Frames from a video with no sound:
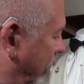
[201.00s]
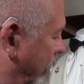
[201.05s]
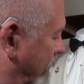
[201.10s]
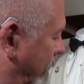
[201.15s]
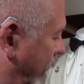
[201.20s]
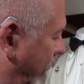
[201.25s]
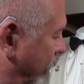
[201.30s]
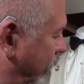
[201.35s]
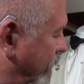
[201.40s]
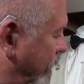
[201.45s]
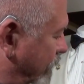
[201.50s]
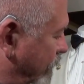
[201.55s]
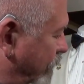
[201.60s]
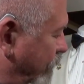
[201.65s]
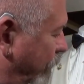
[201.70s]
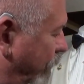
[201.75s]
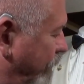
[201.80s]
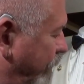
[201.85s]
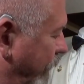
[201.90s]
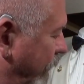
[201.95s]
yes, it's
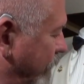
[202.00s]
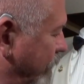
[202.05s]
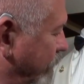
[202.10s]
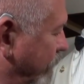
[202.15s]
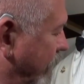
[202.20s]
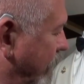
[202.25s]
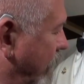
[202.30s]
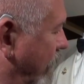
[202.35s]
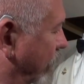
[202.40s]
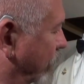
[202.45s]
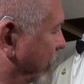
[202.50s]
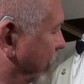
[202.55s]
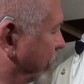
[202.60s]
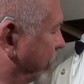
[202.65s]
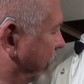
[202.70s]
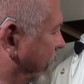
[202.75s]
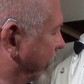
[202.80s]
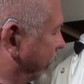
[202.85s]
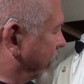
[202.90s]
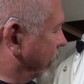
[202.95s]
a replacement
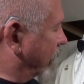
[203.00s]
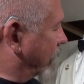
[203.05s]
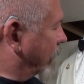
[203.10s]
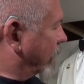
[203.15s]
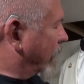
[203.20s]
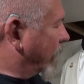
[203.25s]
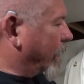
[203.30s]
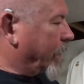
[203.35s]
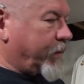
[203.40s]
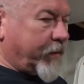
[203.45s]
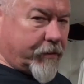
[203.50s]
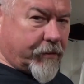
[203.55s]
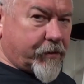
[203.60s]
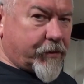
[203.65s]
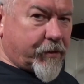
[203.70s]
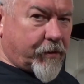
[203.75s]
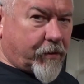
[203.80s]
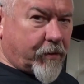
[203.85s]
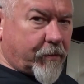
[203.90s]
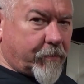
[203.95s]
cummerbund and
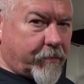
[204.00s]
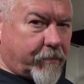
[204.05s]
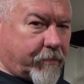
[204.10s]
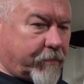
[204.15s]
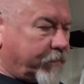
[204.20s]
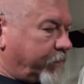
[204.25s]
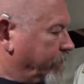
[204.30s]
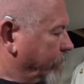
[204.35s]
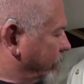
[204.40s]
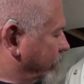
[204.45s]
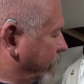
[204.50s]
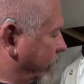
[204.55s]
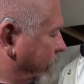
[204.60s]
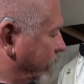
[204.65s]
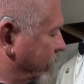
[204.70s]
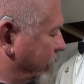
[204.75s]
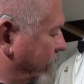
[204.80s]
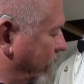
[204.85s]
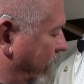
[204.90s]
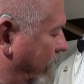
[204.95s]
shirt,
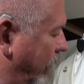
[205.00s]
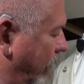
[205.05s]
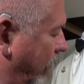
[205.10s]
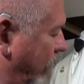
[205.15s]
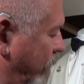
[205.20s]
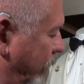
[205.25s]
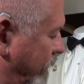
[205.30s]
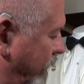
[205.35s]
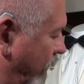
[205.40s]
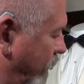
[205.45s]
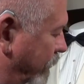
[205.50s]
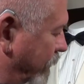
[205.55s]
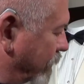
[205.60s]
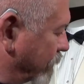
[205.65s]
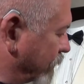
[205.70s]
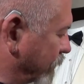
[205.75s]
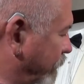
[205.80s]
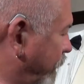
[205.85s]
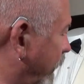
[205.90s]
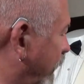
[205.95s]
because all I was able to do
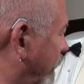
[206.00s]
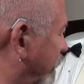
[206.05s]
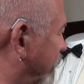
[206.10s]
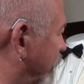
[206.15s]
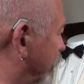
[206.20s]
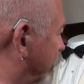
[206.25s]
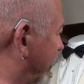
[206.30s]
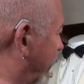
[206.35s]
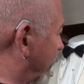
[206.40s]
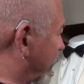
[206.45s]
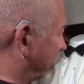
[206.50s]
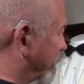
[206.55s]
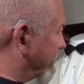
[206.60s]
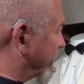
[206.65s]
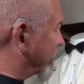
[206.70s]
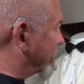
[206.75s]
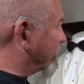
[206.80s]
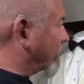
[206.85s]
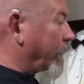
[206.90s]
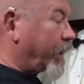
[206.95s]
was pick up the jacket,
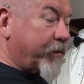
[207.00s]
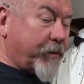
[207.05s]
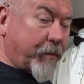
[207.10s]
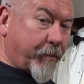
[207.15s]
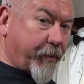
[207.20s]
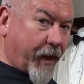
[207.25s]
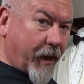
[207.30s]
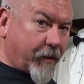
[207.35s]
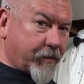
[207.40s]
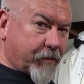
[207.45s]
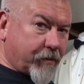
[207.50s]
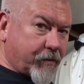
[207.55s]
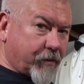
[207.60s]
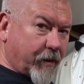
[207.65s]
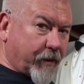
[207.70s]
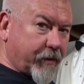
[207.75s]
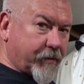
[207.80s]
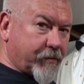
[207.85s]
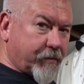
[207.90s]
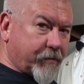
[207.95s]
but it still had the badges
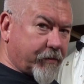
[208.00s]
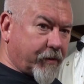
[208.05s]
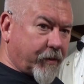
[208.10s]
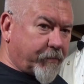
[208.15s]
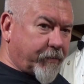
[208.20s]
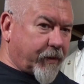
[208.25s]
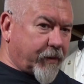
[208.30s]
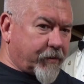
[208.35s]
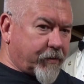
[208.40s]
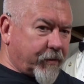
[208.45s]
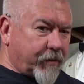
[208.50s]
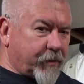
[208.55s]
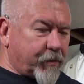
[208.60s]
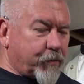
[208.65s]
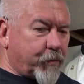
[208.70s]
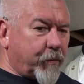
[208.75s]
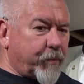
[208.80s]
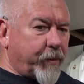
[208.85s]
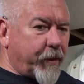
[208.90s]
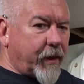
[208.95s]
on it. So
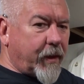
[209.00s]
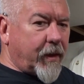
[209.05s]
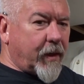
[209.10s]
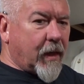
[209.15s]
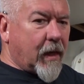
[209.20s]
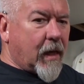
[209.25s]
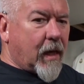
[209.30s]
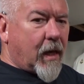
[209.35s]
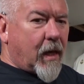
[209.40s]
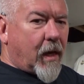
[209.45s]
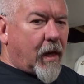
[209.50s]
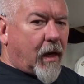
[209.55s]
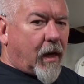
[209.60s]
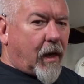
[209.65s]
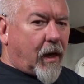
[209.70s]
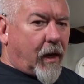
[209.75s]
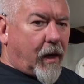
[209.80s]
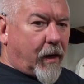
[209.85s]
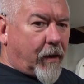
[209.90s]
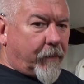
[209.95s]
this would be,
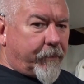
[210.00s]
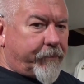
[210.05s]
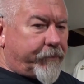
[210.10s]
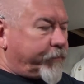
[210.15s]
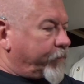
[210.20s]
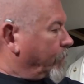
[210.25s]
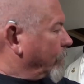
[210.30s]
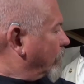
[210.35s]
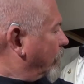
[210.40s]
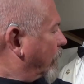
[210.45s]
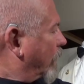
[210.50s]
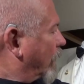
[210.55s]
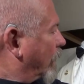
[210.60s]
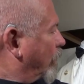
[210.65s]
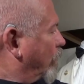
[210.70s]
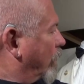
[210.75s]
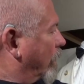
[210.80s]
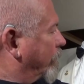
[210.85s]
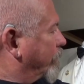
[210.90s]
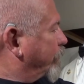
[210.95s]

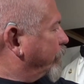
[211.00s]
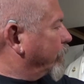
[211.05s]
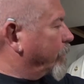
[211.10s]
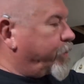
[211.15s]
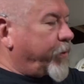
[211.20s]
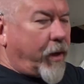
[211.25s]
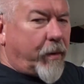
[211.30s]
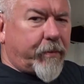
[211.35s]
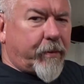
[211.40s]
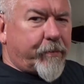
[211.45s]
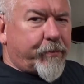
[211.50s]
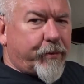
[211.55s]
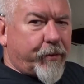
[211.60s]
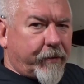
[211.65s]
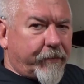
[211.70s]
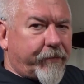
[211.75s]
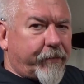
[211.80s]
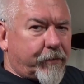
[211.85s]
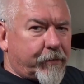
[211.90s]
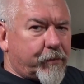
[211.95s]
probably
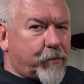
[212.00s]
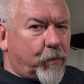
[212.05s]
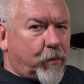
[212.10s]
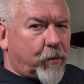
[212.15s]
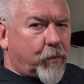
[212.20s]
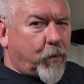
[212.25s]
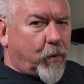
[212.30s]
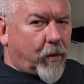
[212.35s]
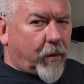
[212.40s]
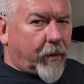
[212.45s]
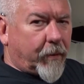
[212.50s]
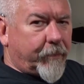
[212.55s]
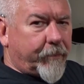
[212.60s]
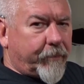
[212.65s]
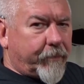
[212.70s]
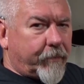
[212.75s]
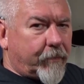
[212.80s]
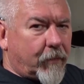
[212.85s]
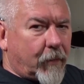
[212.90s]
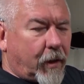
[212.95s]
pre-First World War,
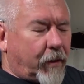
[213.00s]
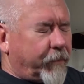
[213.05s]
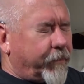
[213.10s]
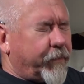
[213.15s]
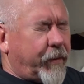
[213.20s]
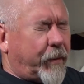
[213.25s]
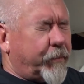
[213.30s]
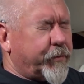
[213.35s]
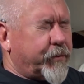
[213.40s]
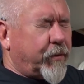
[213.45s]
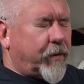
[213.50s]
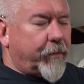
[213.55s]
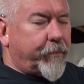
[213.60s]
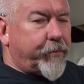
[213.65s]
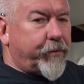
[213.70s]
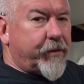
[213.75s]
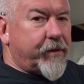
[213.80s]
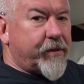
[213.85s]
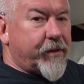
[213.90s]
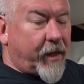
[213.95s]
or I'm sorry,
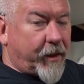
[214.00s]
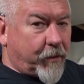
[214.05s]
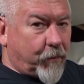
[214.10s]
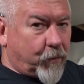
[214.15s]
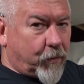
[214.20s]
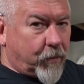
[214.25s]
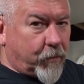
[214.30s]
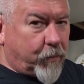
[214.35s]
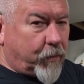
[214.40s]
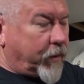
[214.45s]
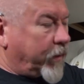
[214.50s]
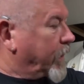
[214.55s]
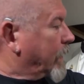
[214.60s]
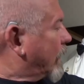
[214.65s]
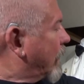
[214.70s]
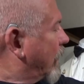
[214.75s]
pre-Second World War.